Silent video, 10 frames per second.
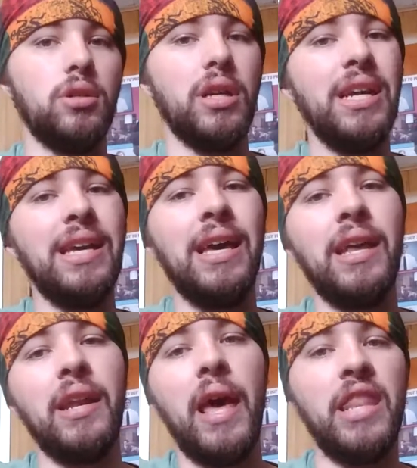
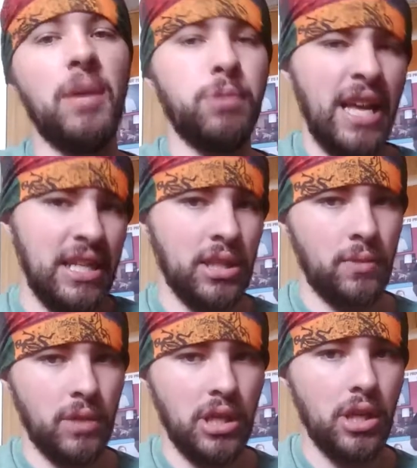grin And they
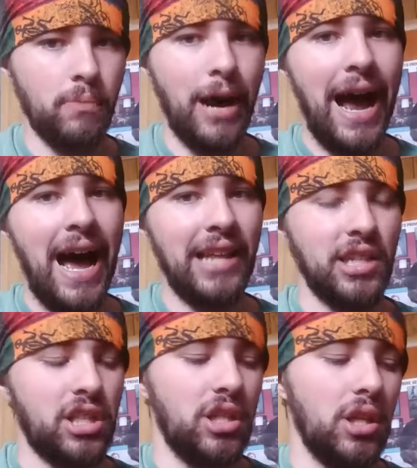planted me by
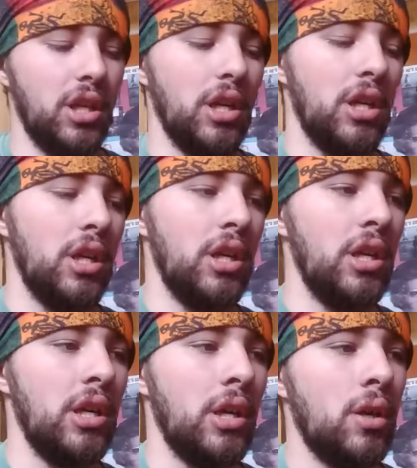the
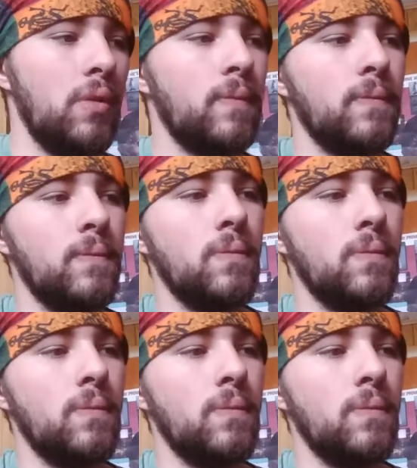sea